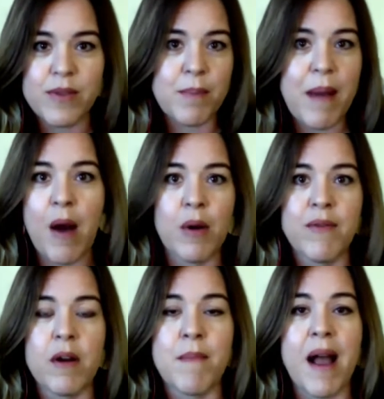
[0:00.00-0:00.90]
the power of
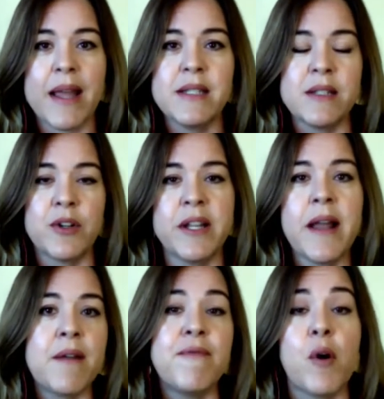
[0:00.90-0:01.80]
our mind and learning
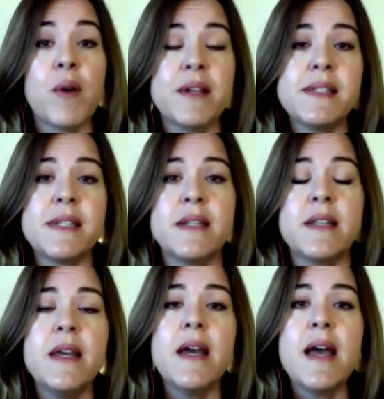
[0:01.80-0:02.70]
how to focus
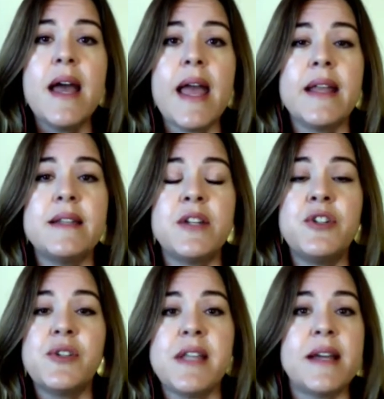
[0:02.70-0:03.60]
and
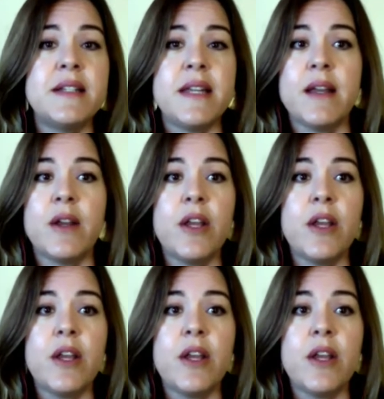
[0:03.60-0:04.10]
understanding,